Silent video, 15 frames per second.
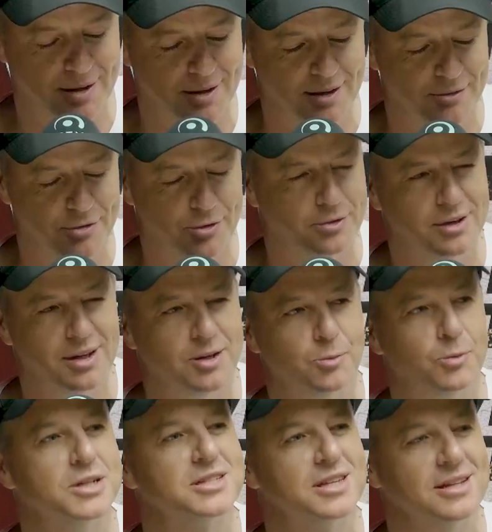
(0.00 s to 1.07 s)
a few
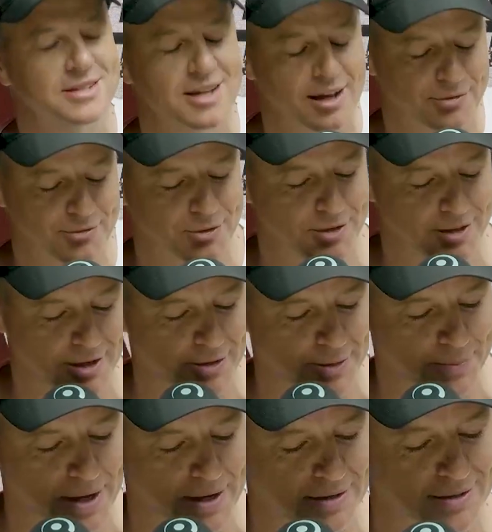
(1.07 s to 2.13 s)
neat whiskies after it, knowing